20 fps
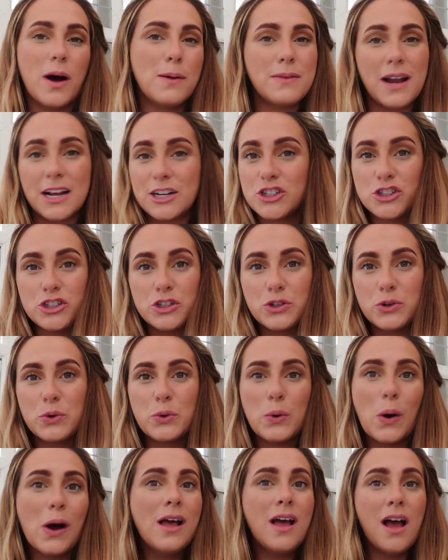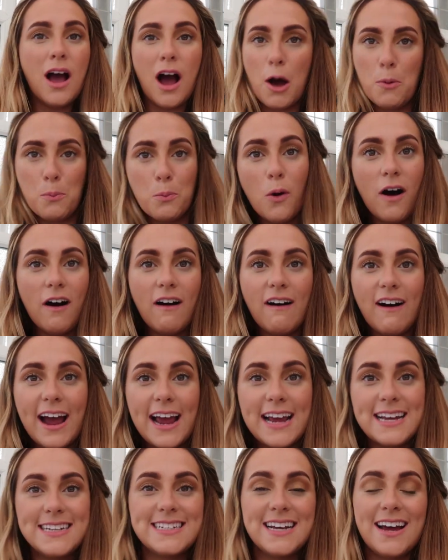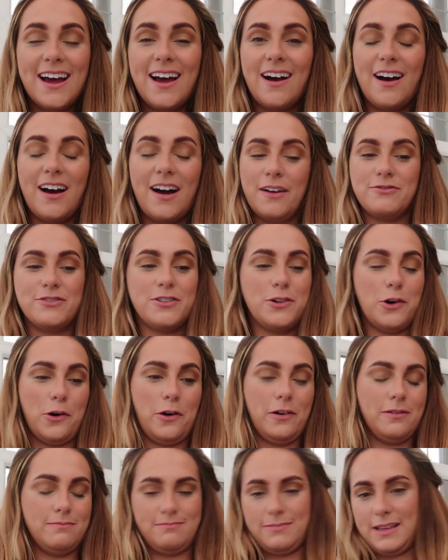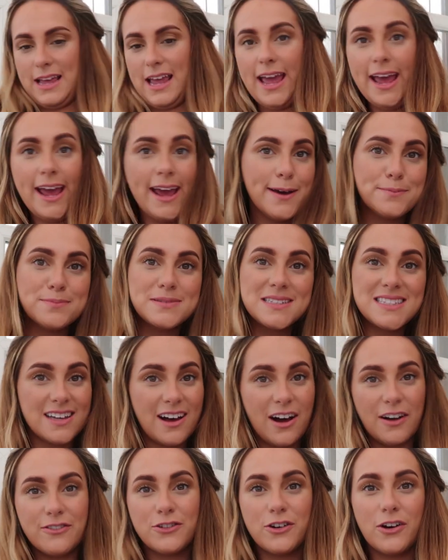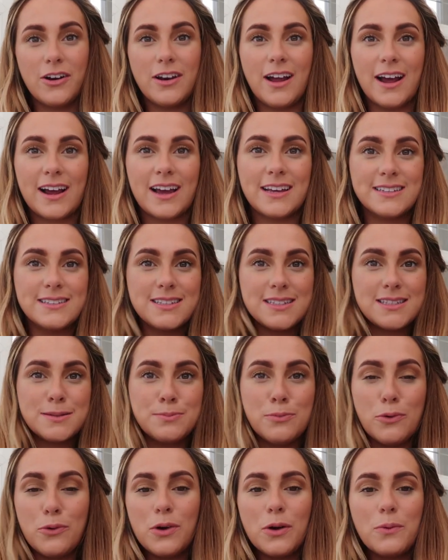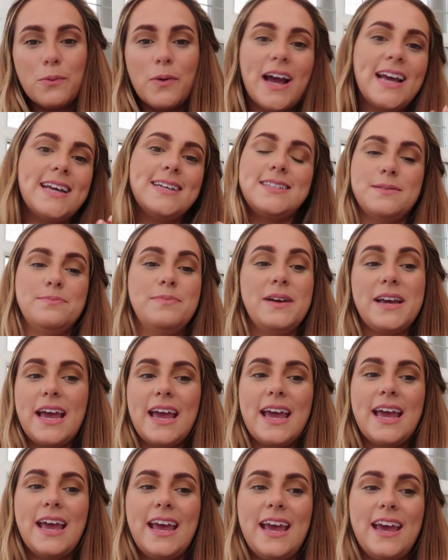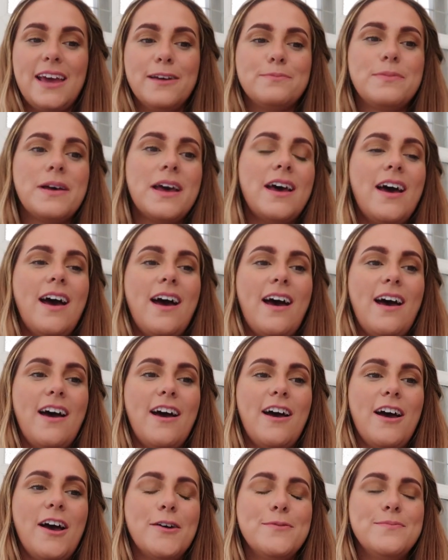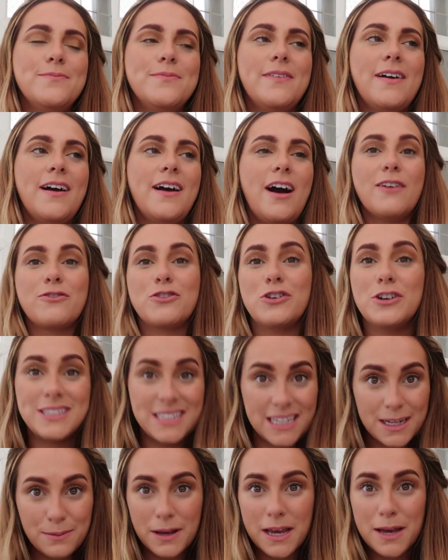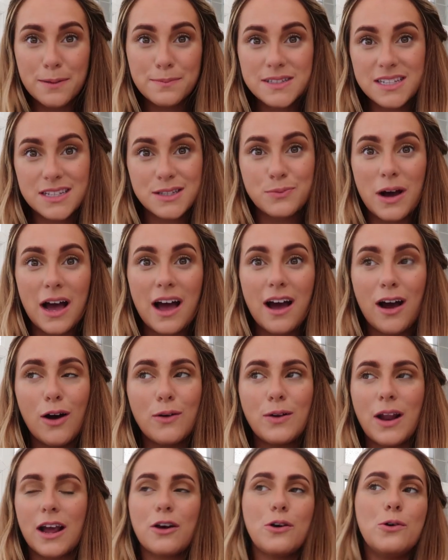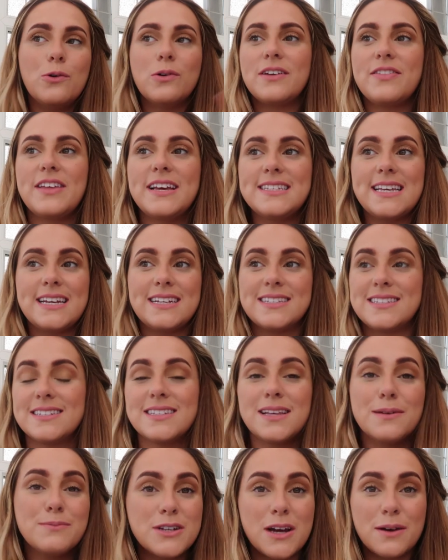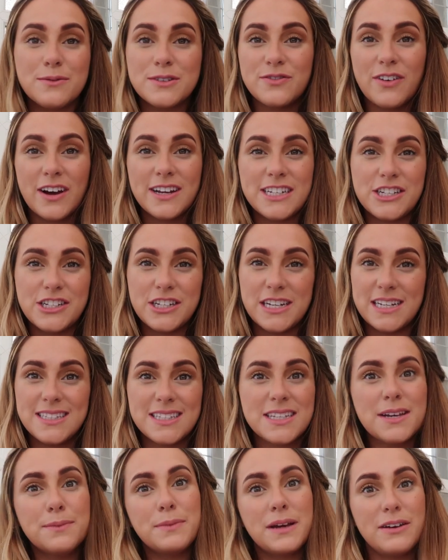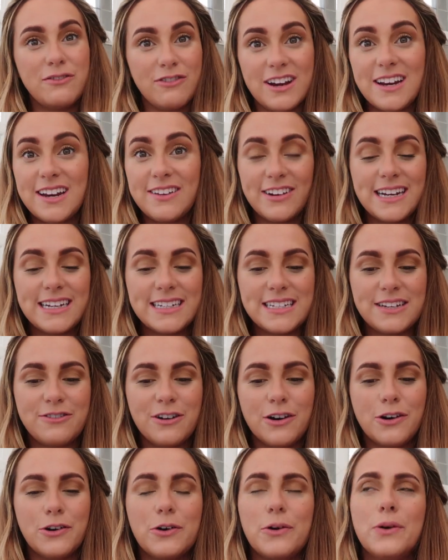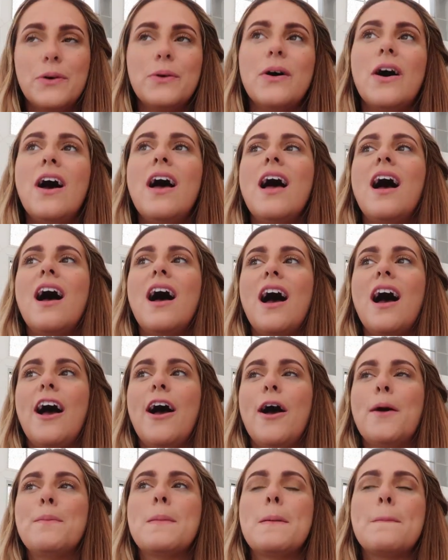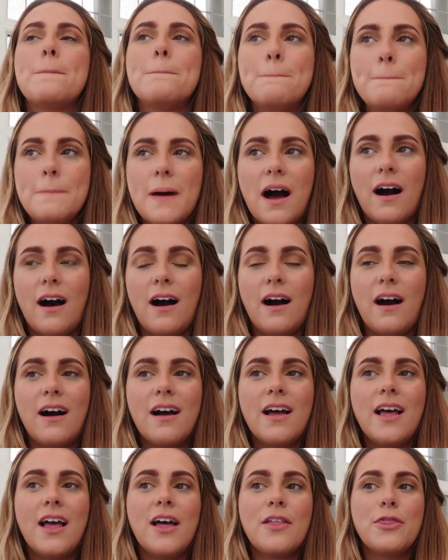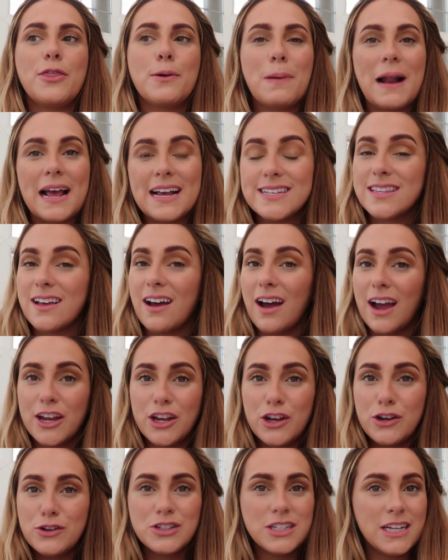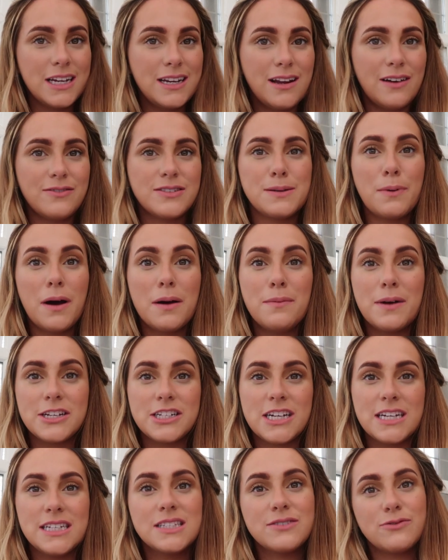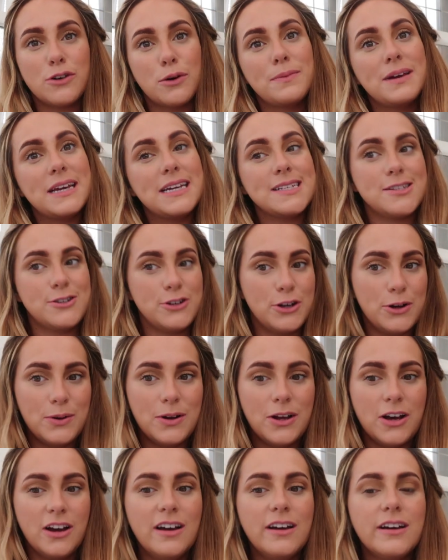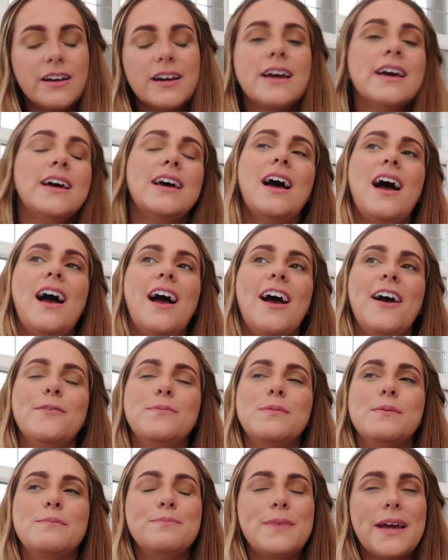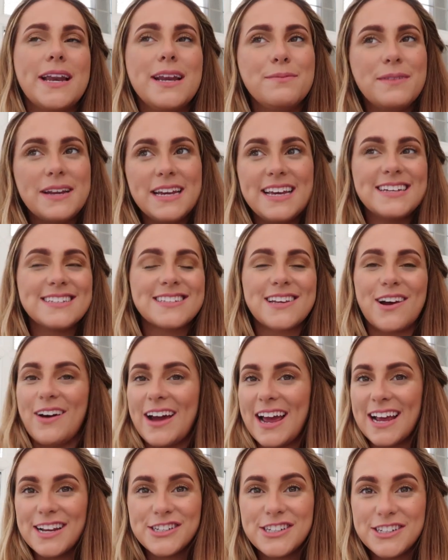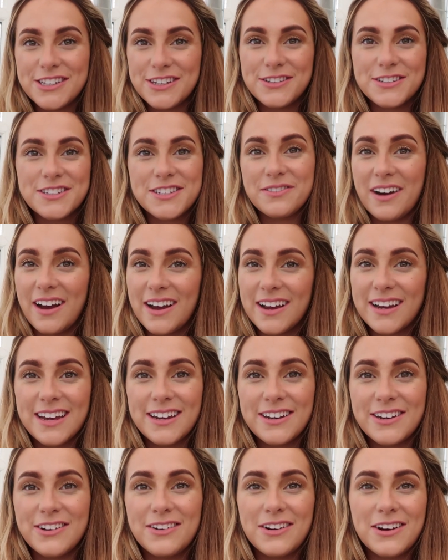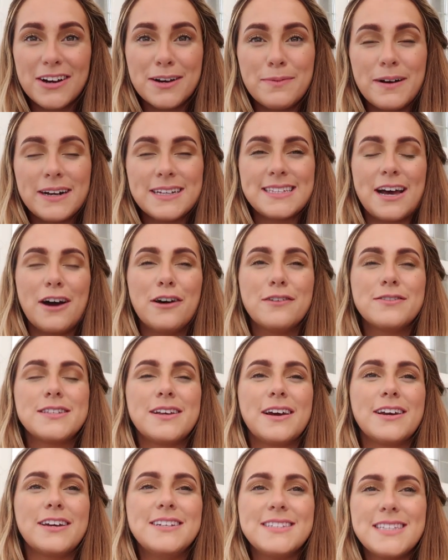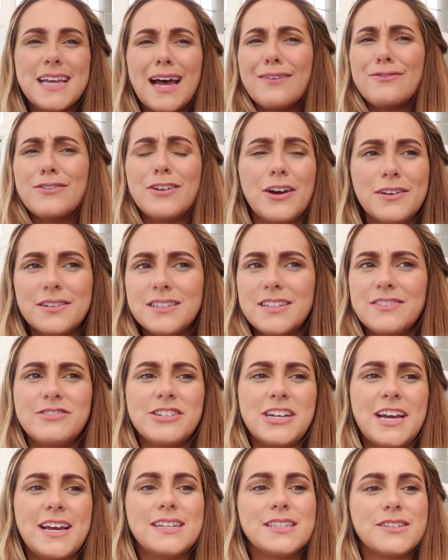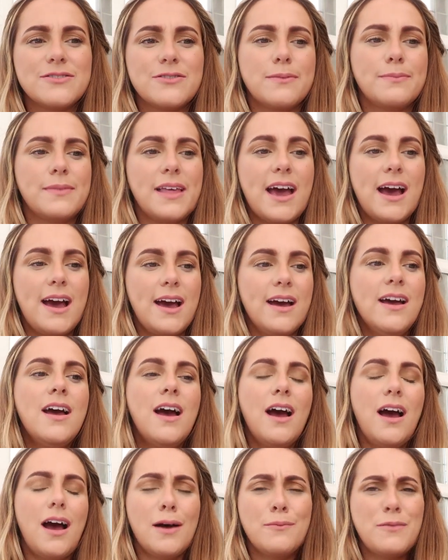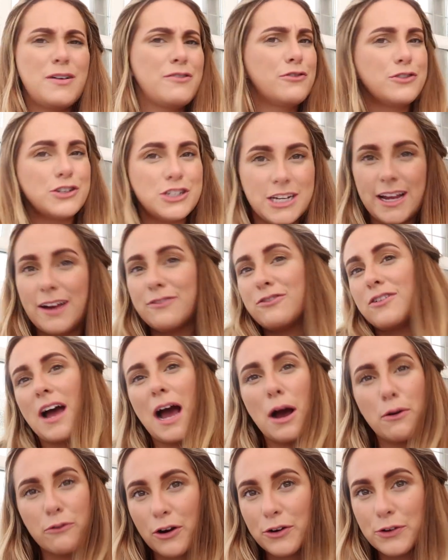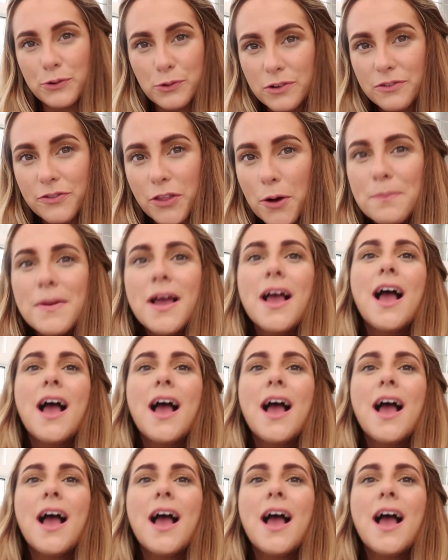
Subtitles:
I'm like short, I'm wide, I've got hips, I've got like a smaller waist, a bigger hip, I've got dip hips as well, like all of these things. So sometimes finding jeans can be really, really difficult. But the place that I usually love to buy my jeans from is New Look. Many years ago, I actually used to work in New Look myself, so I used to have loads of jeans from there. Unfortunately, I've outgrown all of them.